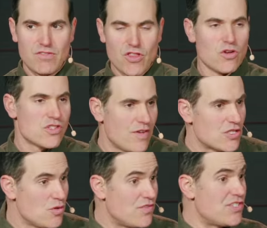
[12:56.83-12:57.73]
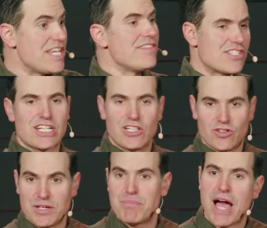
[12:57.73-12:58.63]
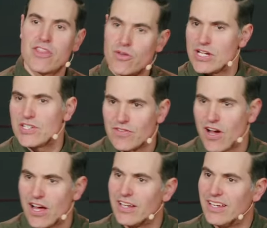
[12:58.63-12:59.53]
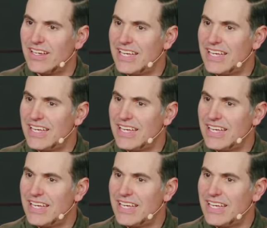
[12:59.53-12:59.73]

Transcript: for those of us who've seen this clearly, by the grace of God,